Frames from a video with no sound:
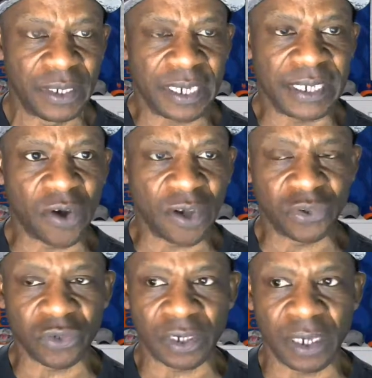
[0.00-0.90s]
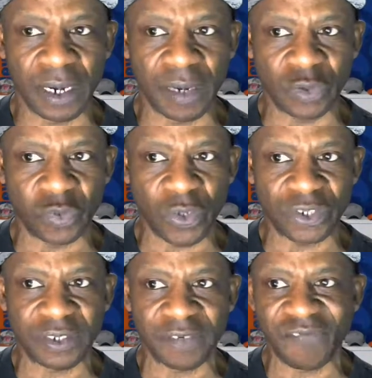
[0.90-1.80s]
and he also can
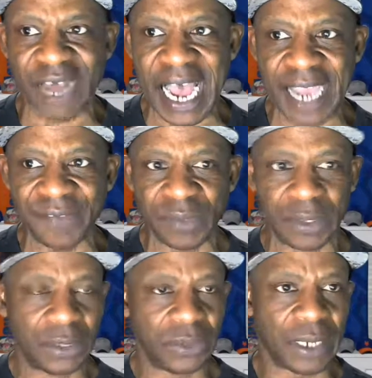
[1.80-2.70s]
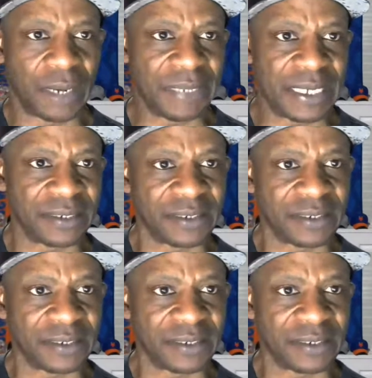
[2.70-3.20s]
switch to the 5. You know what I mean, and